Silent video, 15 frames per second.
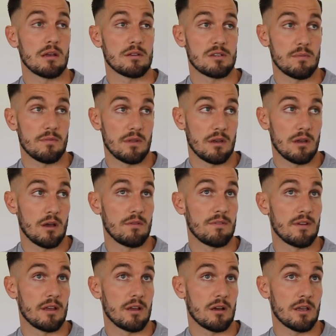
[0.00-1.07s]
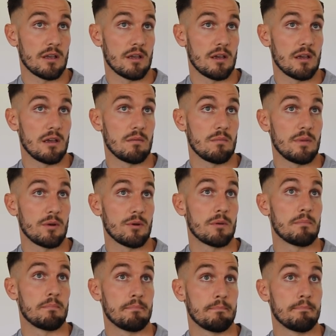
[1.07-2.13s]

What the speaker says: that's something hopefully I can build on.